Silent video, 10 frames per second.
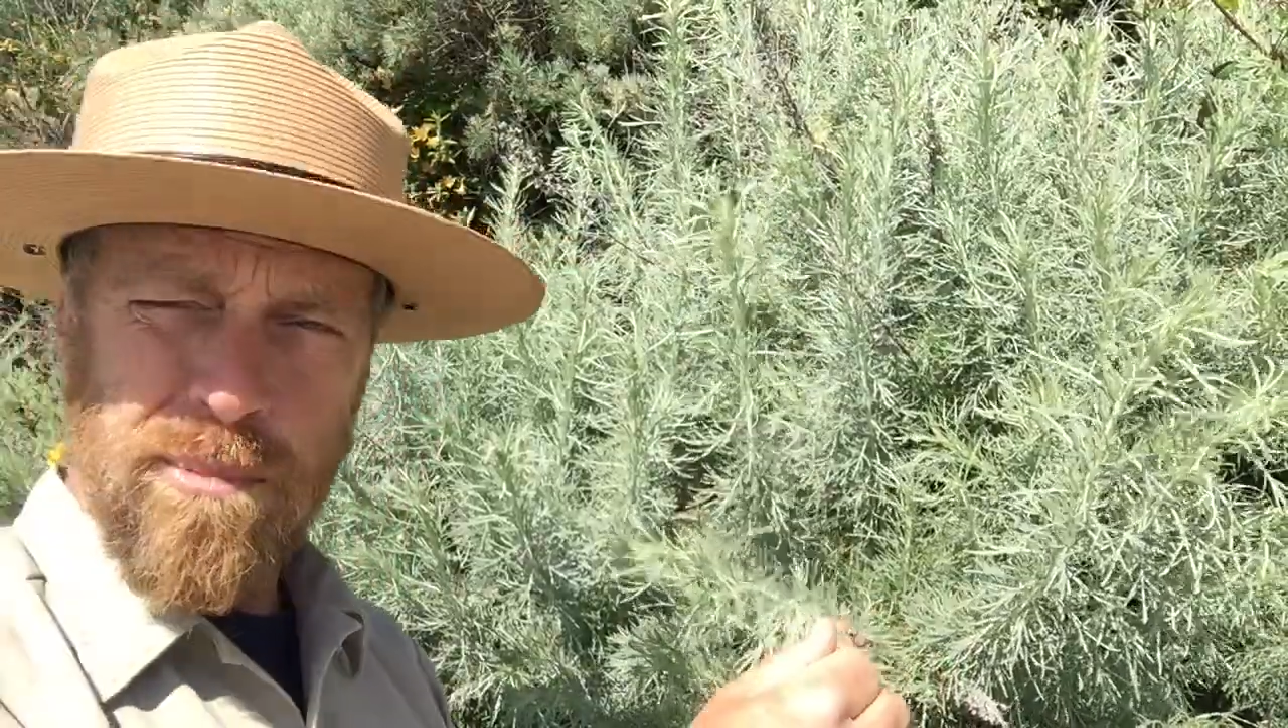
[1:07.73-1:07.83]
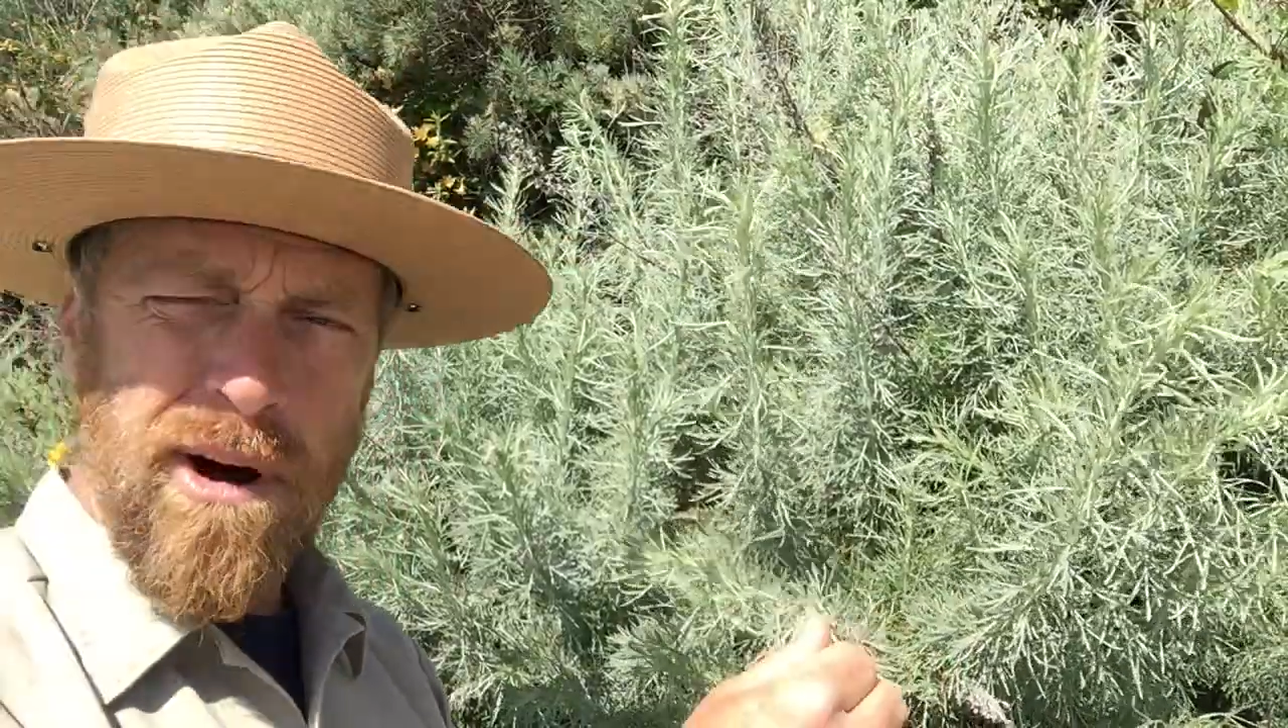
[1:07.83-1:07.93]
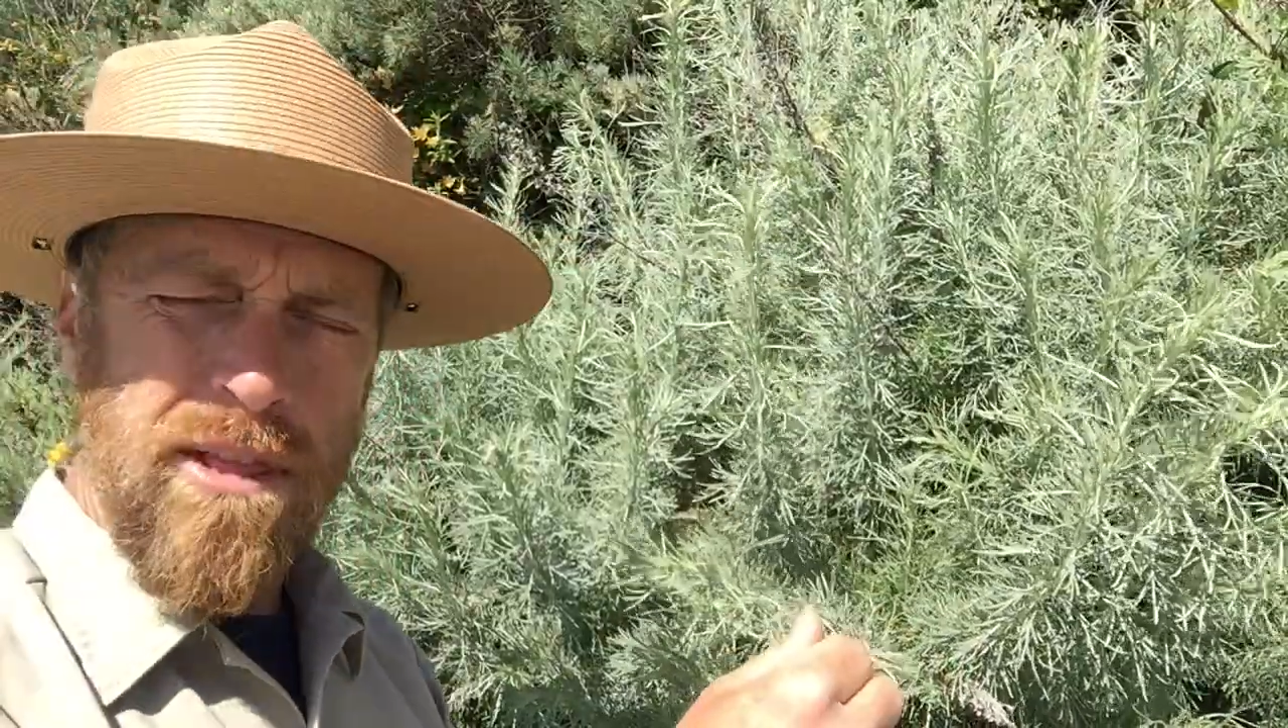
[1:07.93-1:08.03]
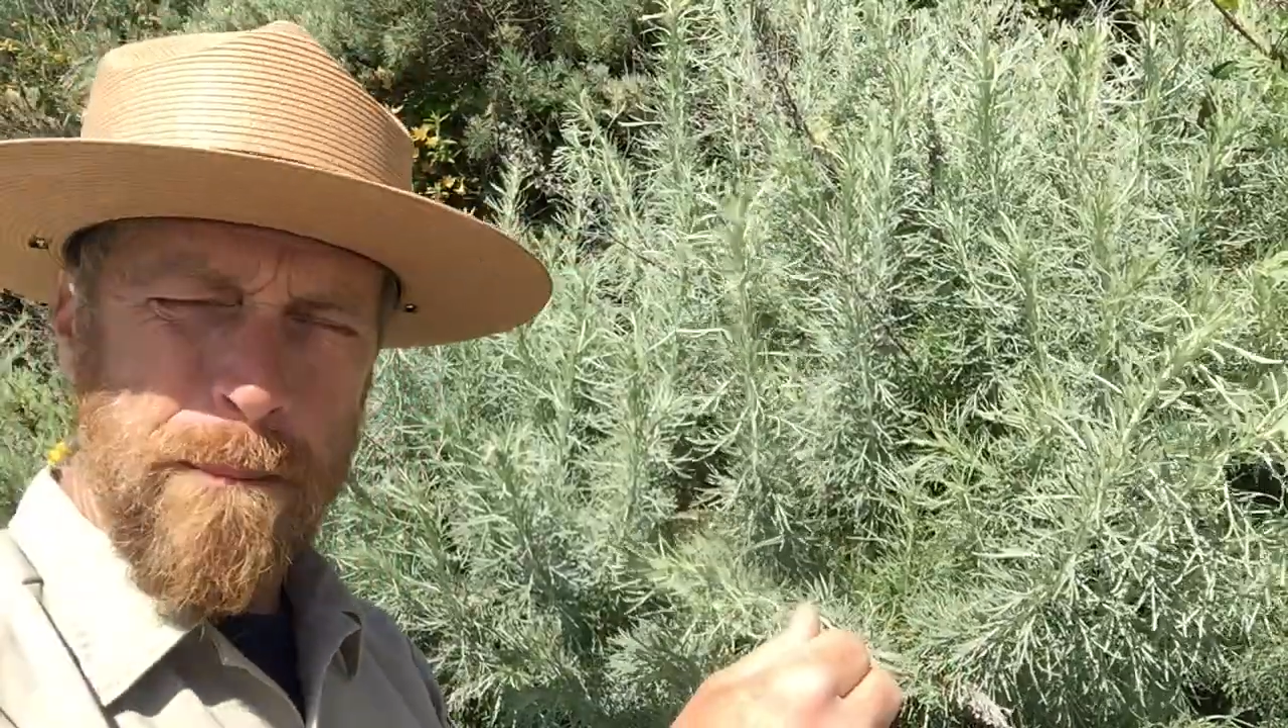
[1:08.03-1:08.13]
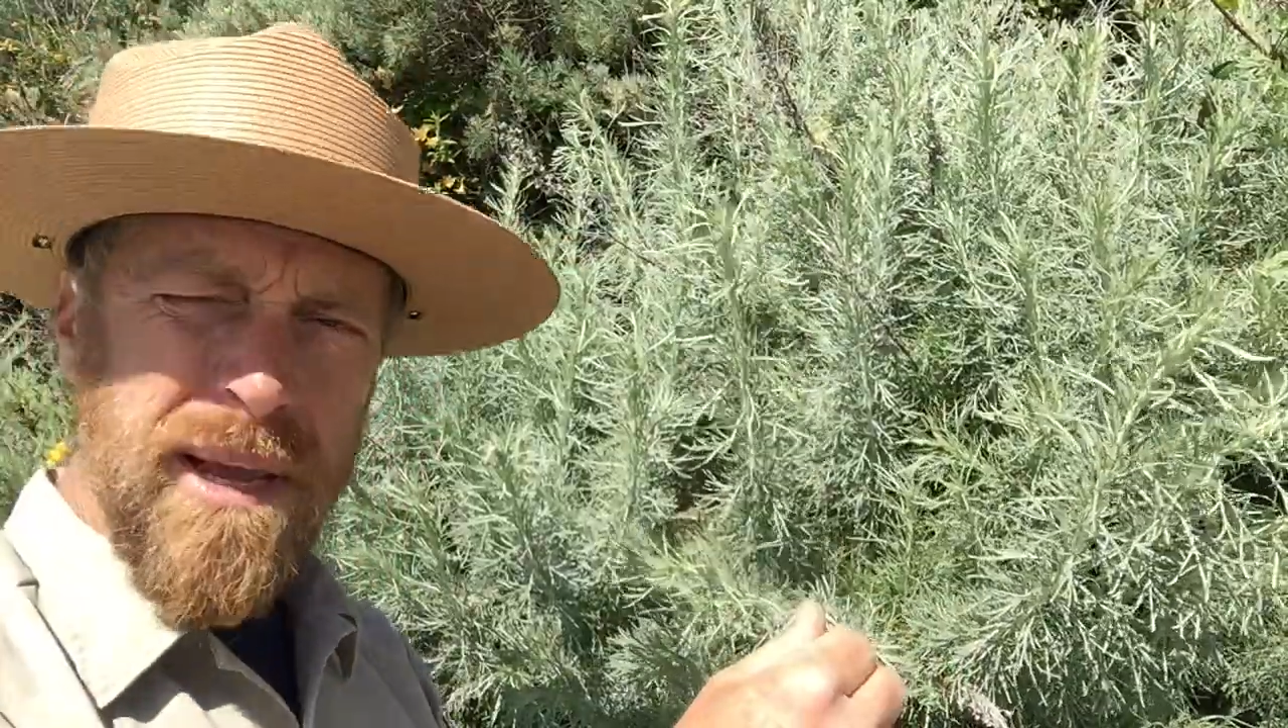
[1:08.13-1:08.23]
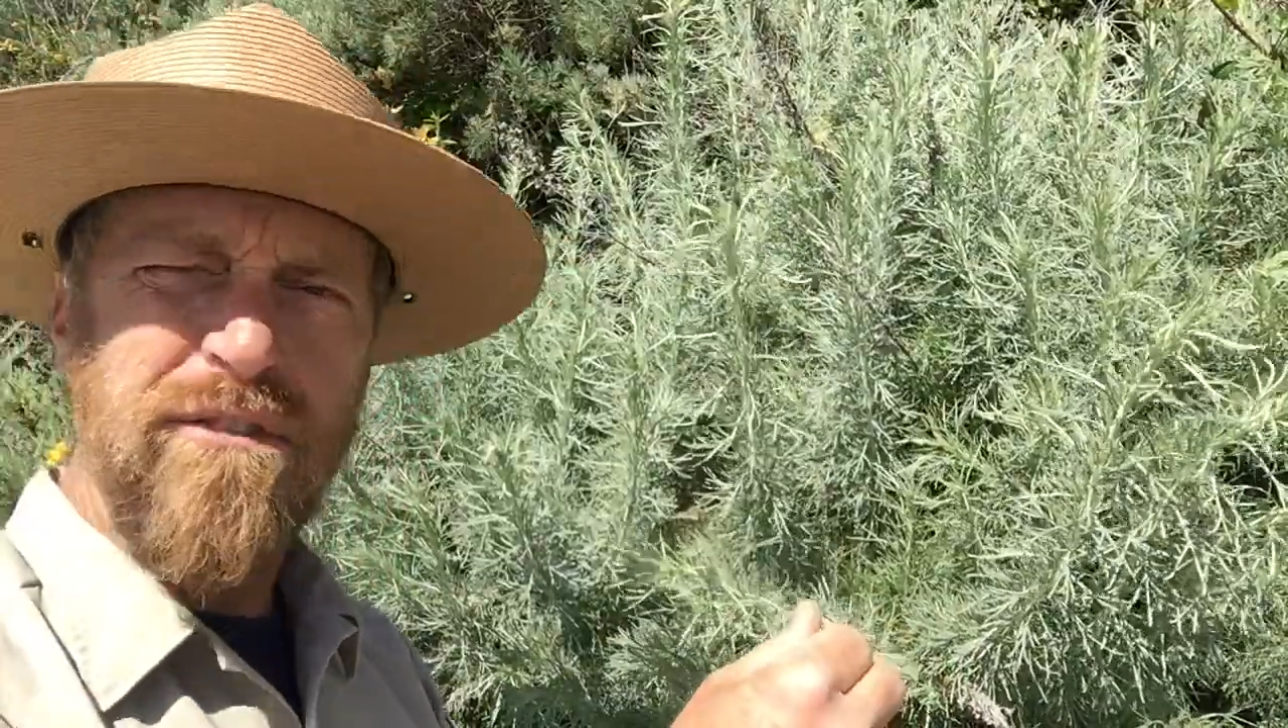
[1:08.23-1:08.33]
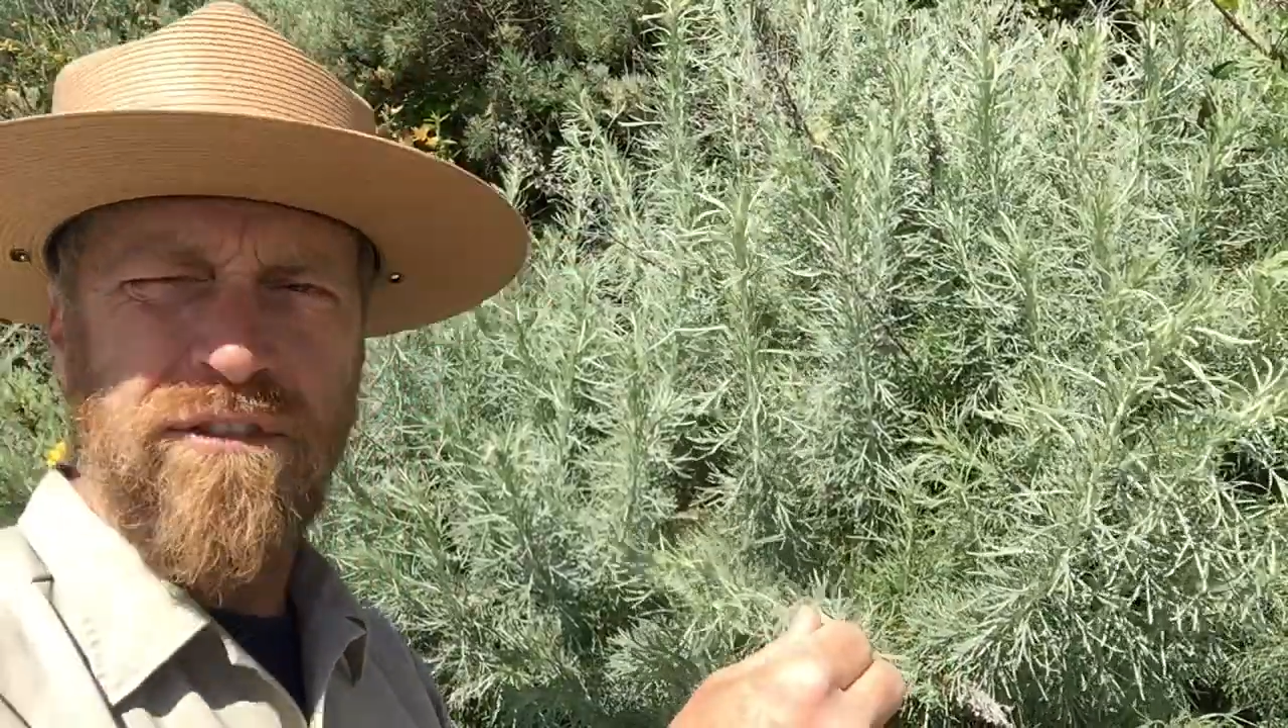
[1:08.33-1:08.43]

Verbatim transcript: part of the mint